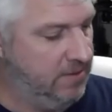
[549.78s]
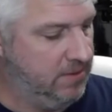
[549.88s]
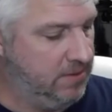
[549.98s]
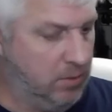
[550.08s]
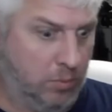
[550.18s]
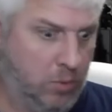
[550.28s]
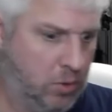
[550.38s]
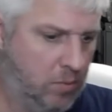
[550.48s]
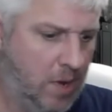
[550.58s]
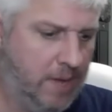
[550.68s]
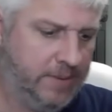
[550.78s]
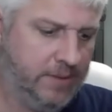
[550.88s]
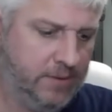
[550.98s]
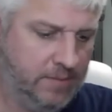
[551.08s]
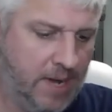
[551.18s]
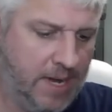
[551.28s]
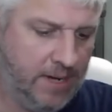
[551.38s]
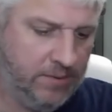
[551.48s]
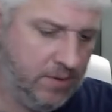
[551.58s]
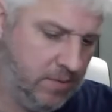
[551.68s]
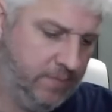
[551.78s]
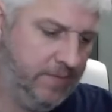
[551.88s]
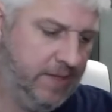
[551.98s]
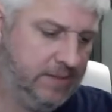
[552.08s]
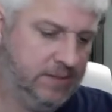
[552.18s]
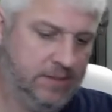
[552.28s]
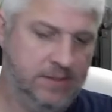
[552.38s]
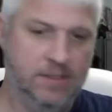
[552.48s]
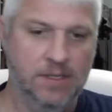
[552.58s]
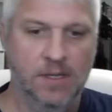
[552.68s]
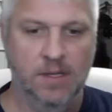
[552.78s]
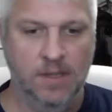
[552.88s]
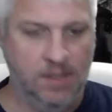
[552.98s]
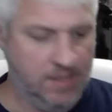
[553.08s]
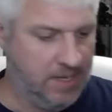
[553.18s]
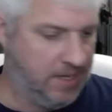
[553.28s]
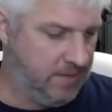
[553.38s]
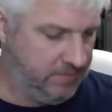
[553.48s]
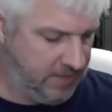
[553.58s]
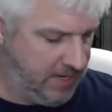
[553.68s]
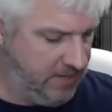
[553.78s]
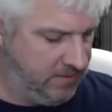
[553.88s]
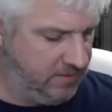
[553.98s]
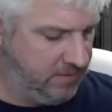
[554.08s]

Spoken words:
little more wobblier than mine. I don't know if that's just the